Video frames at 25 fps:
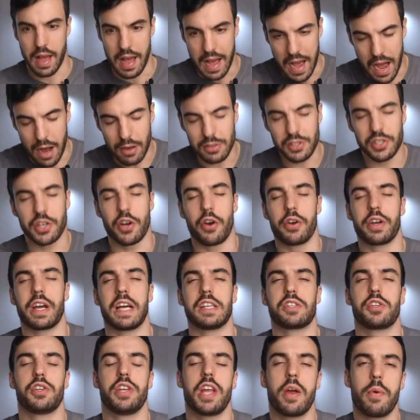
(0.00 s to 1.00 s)
How's it going,
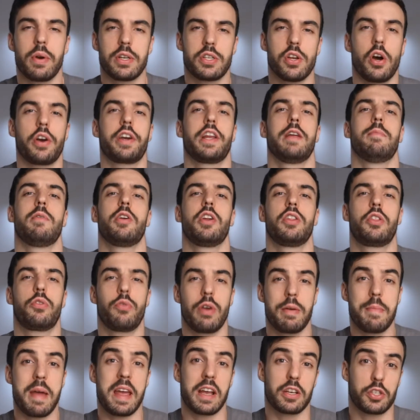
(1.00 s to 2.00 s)
guys? Today we're talking about the
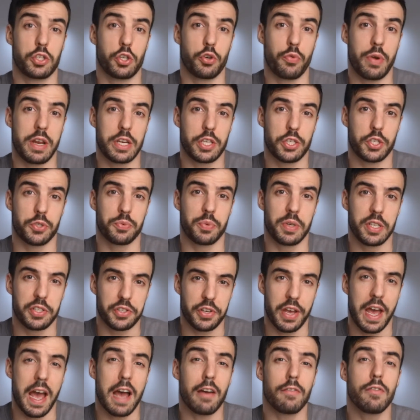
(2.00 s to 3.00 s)
three main considerations we need to
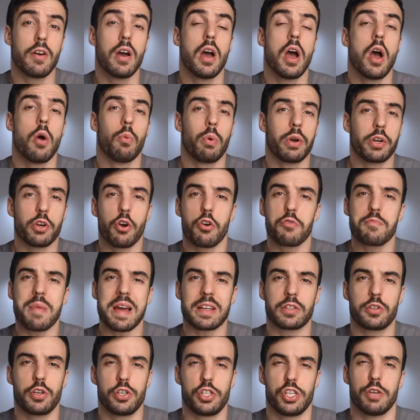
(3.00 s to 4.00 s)
have when going
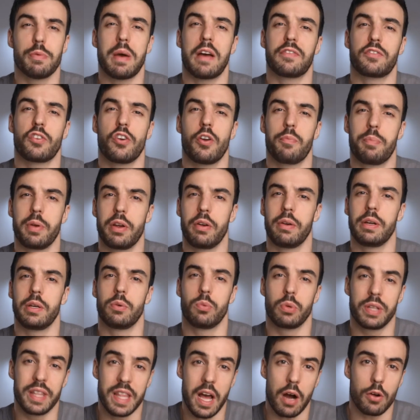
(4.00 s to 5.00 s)
back to the gym after a period
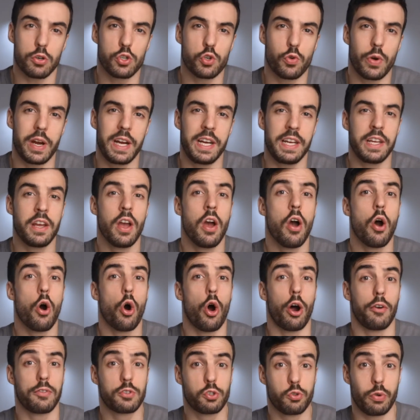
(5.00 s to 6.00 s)
without training
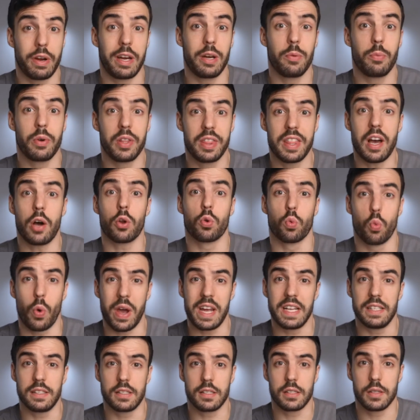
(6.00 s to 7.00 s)
or of training without
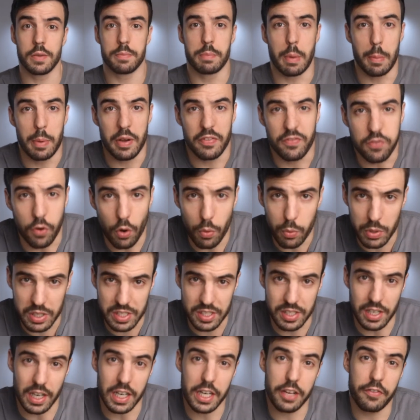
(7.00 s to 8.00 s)
weights. But before we
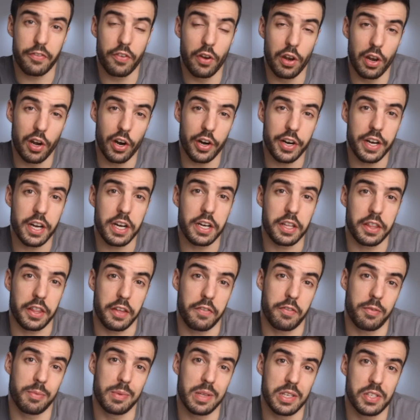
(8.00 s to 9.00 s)
start, if you learned anything
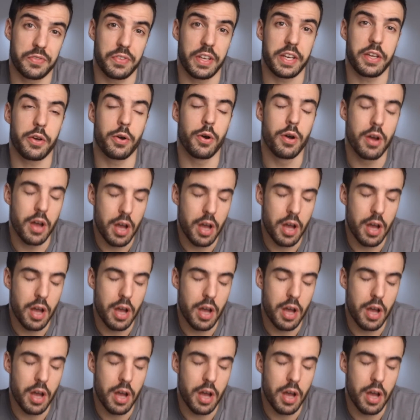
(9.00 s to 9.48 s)
from this video,